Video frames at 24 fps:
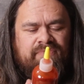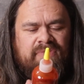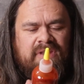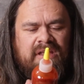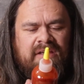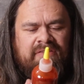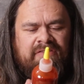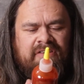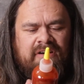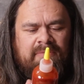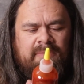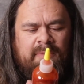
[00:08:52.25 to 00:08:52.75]

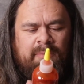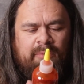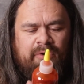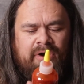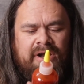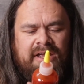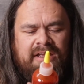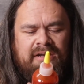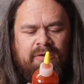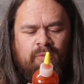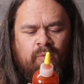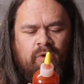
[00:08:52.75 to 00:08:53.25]
if I remember
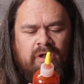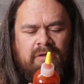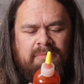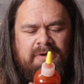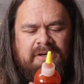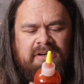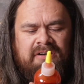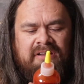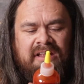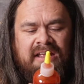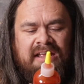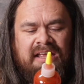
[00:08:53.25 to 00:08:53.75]
right, at
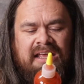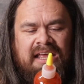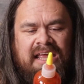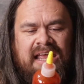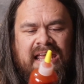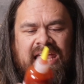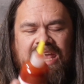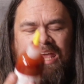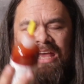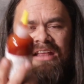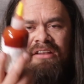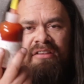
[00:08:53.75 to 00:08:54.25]
Walmart.
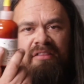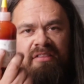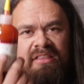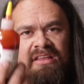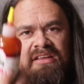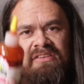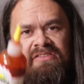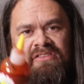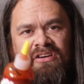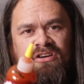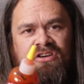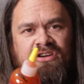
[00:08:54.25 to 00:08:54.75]
And
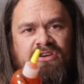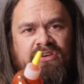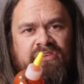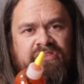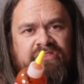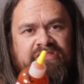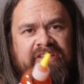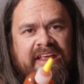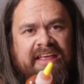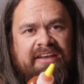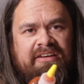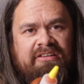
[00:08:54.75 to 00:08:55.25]
these aren't your
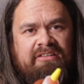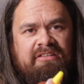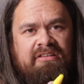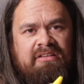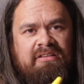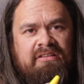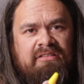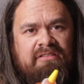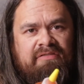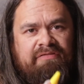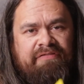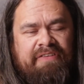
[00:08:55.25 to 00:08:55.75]
standard
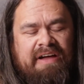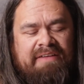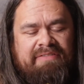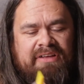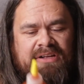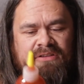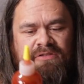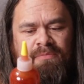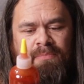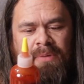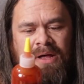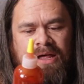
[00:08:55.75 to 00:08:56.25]

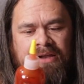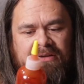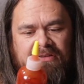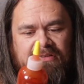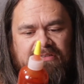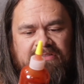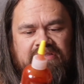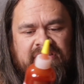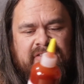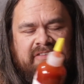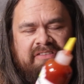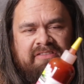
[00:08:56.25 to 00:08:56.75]
5-ounce
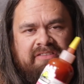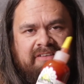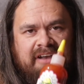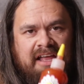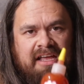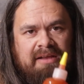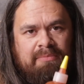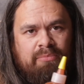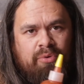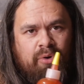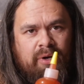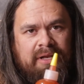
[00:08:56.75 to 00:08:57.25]
bottles. This is a
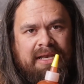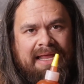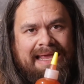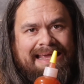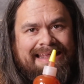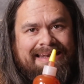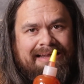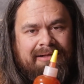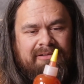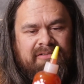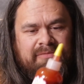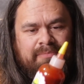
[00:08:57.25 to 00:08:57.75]

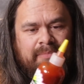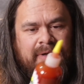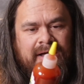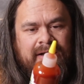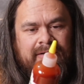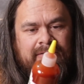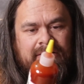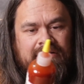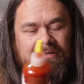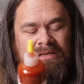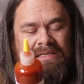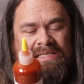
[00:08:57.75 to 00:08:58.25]
9.8-ounce
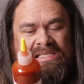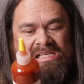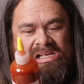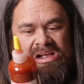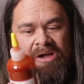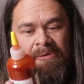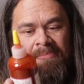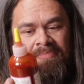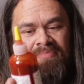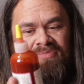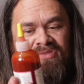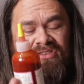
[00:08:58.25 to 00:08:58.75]
bottle.
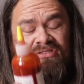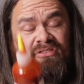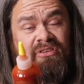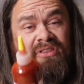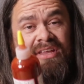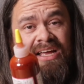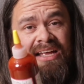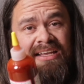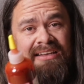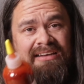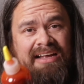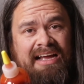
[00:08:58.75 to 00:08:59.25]
So
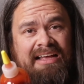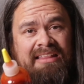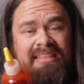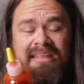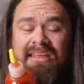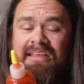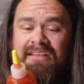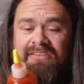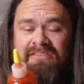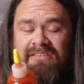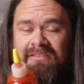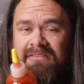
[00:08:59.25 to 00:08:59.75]
that, I
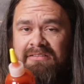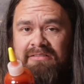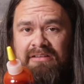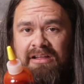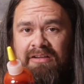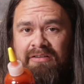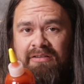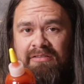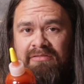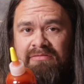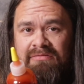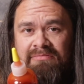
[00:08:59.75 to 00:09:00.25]
think, is
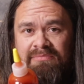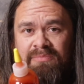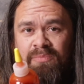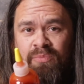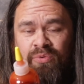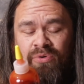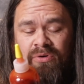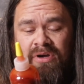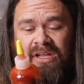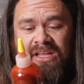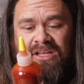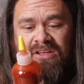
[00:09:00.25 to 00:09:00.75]
a
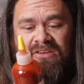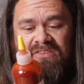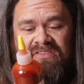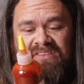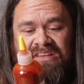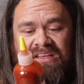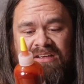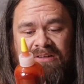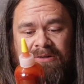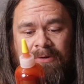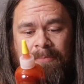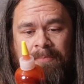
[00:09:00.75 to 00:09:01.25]
pretty good
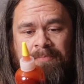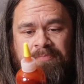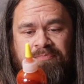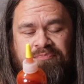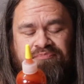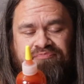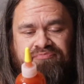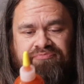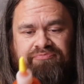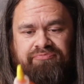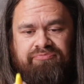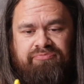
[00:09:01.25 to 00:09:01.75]
deal.
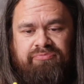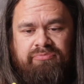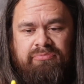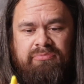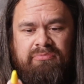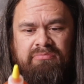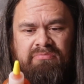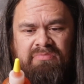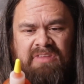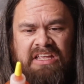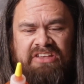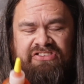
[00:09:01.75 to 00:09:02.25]

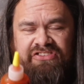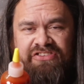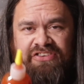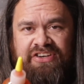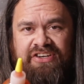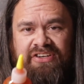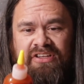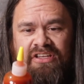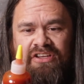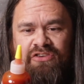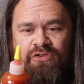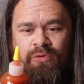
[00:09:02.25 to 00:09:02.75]
It's
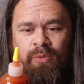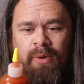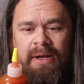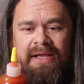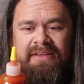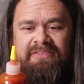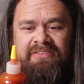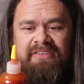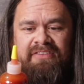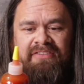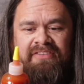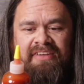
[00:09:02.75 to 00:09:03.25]
nearly
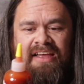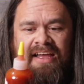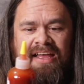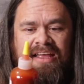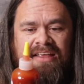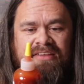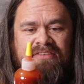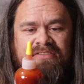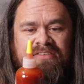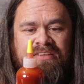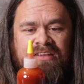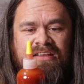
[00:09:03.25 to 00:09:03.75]
twice the
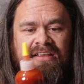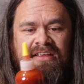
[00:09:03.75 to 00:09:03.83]
size